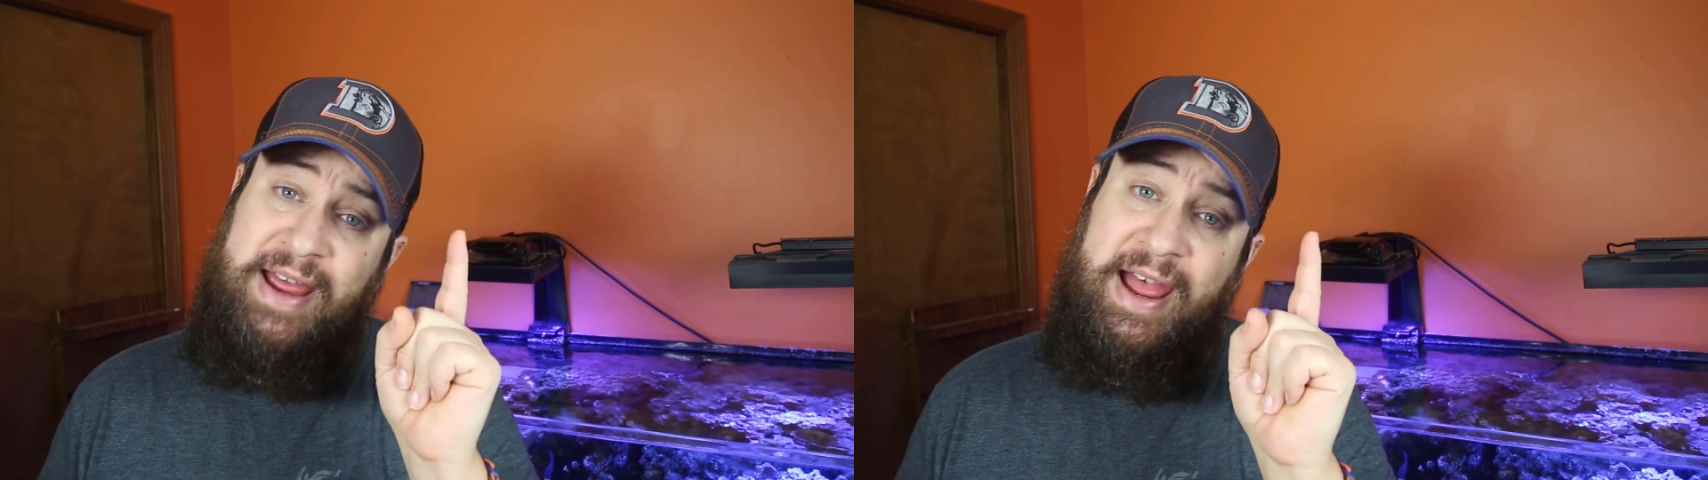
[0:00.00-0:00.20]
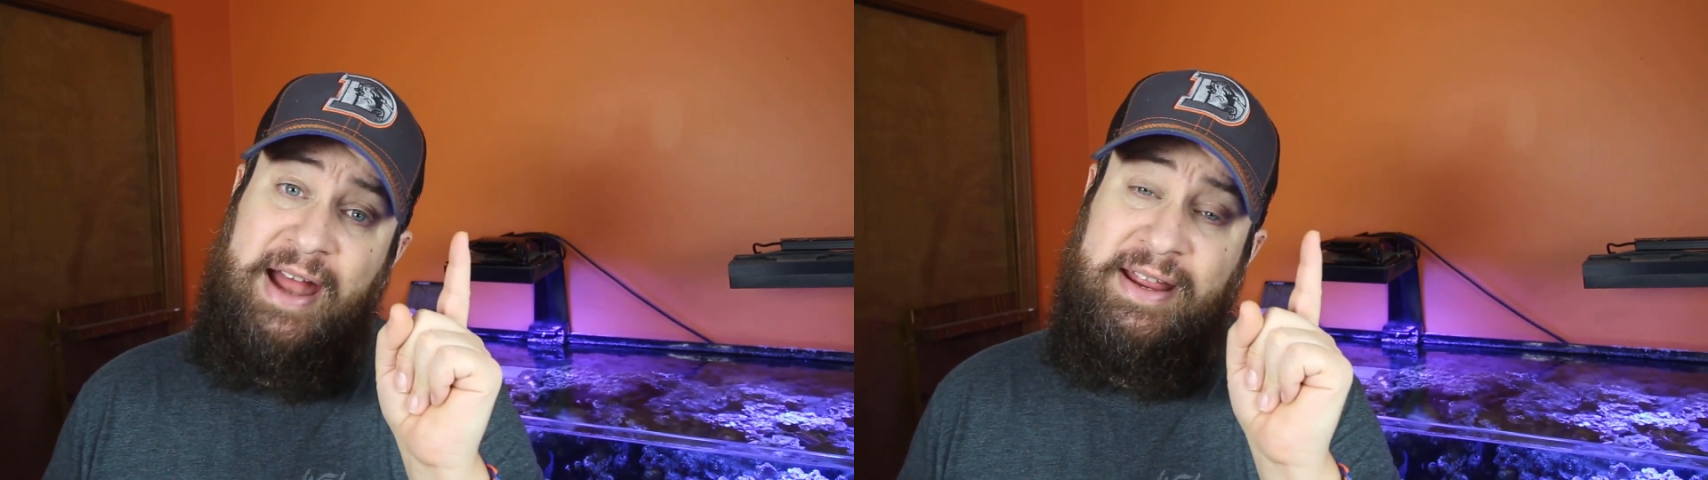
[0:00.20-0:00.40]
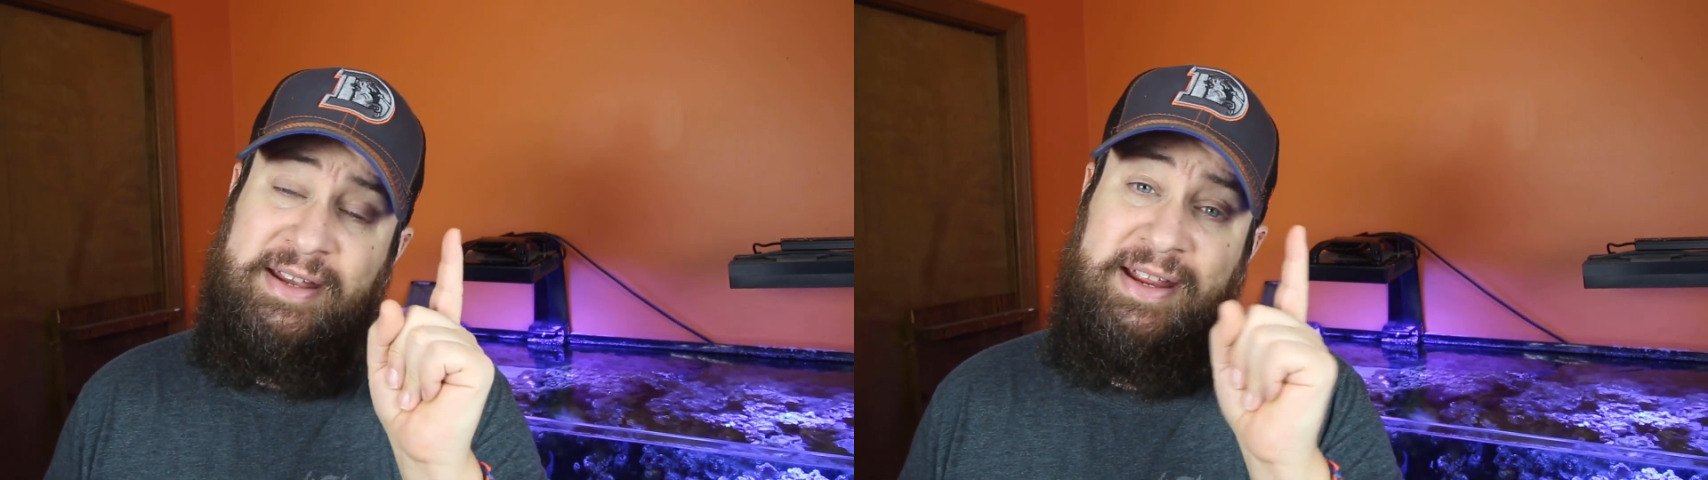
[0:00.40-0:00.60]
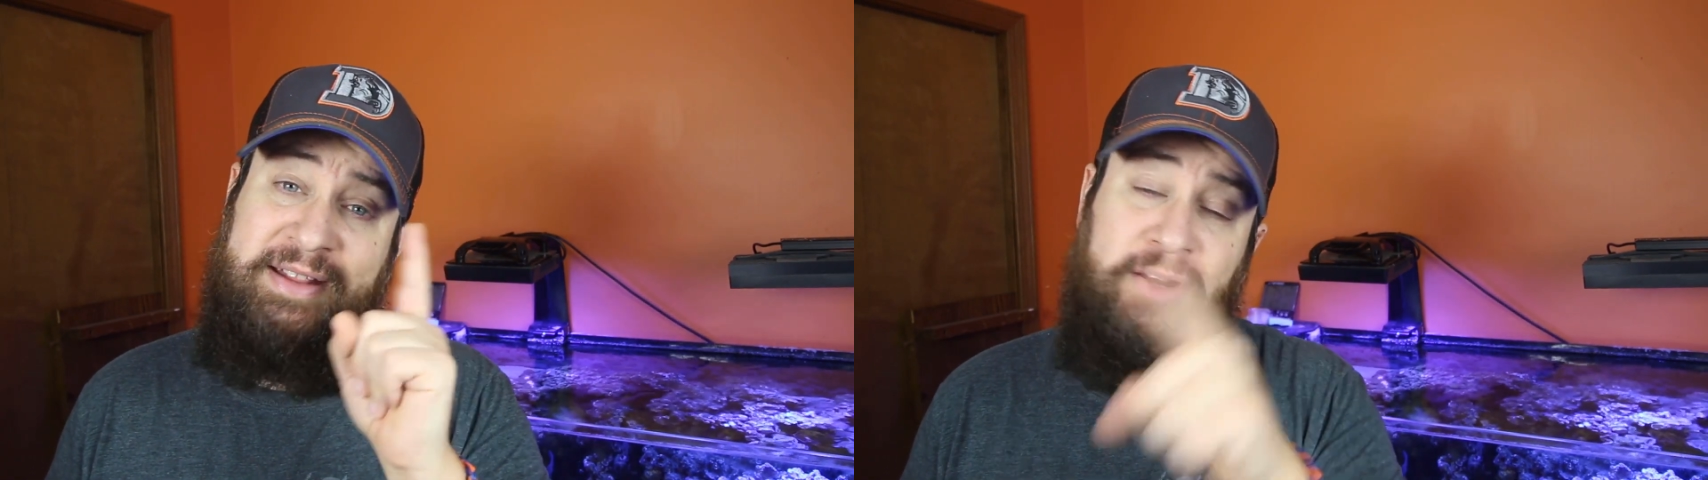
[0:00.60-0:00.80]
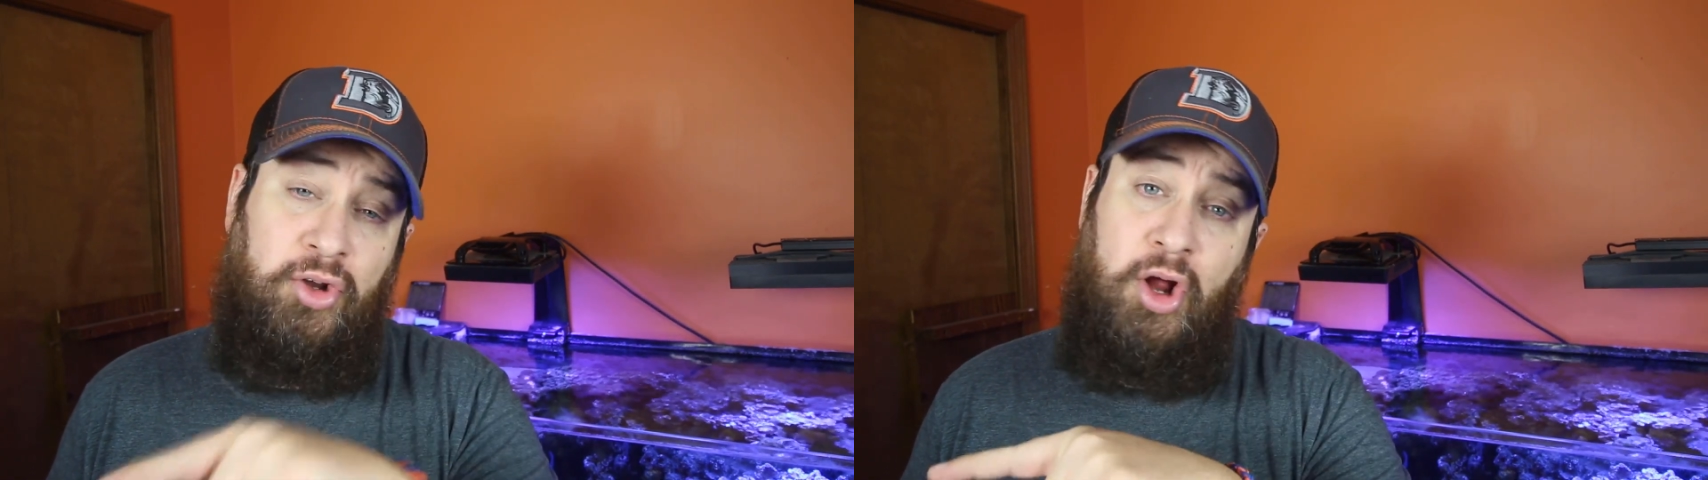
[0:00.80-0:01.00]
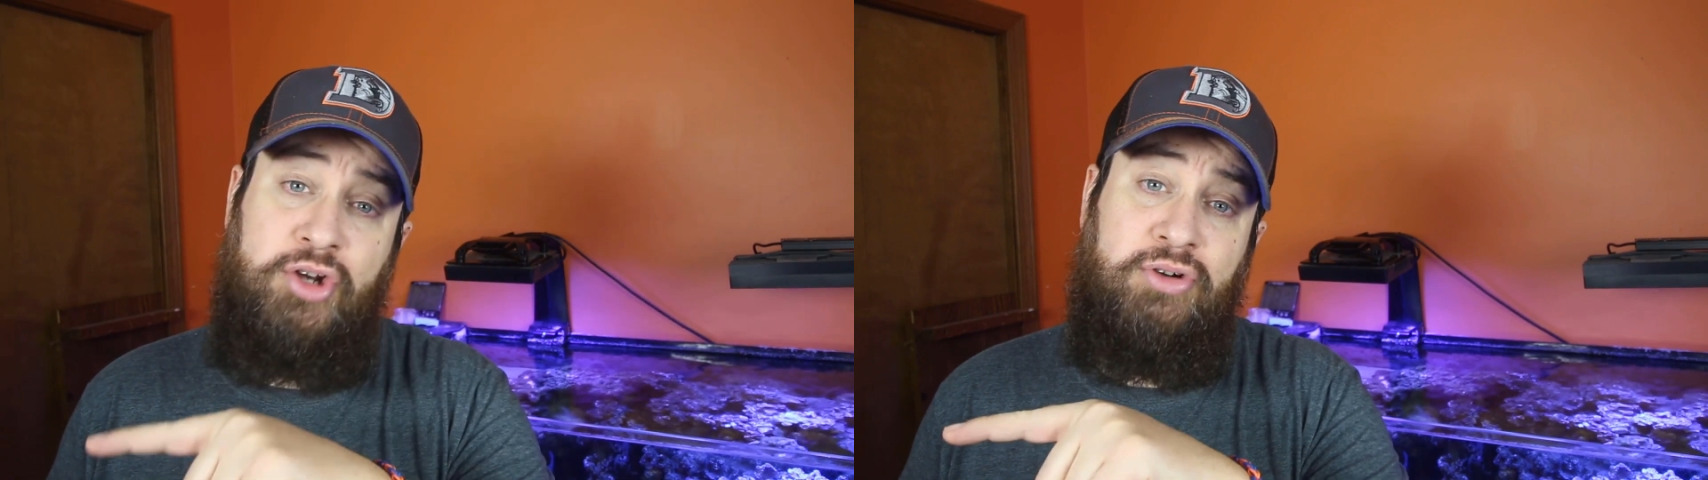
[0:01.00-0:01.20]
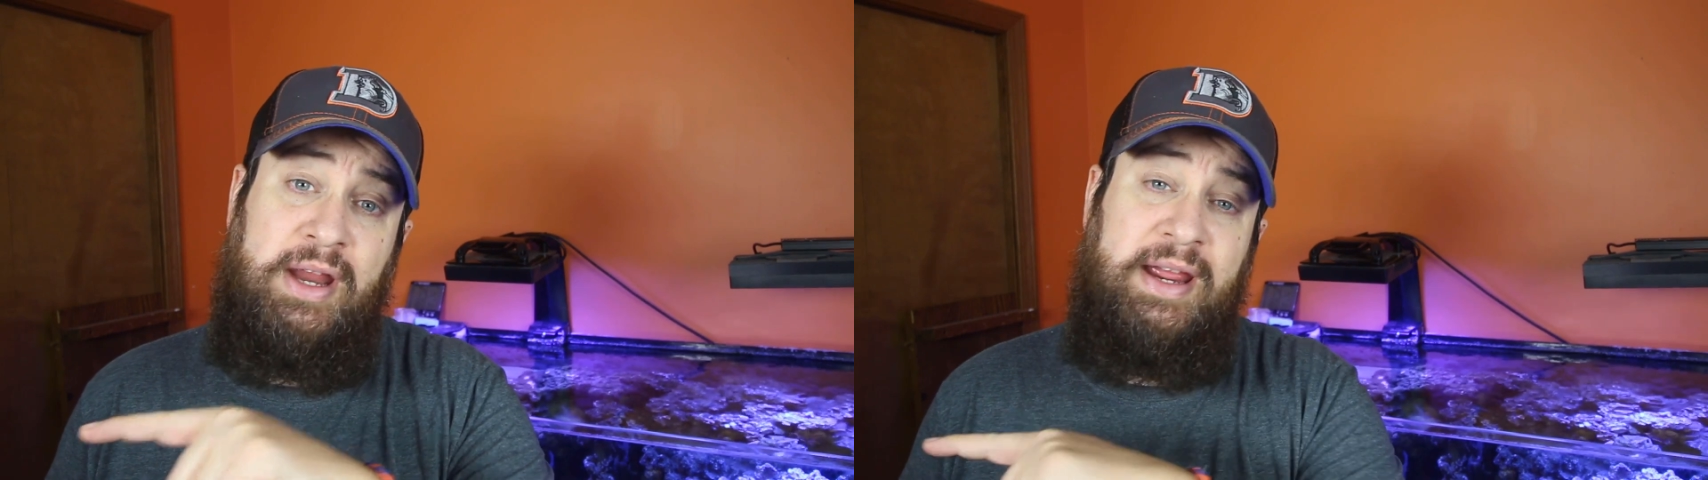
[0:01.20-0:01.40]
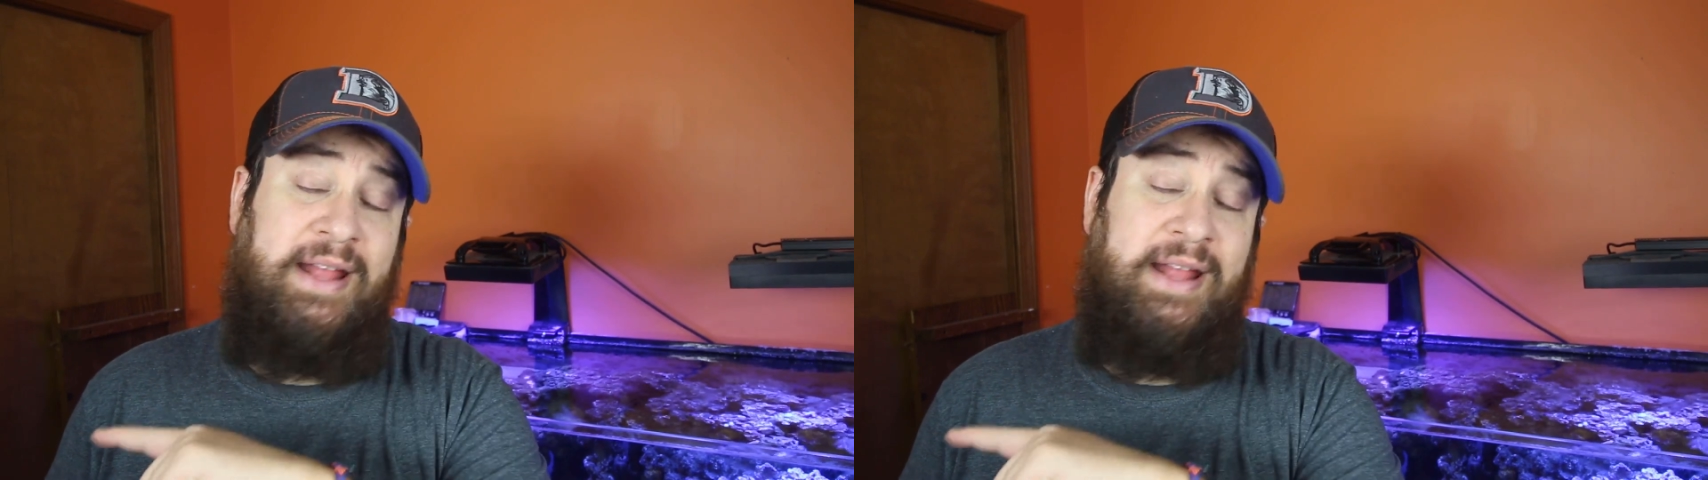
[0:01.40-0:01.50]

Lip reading: had it in their laundry,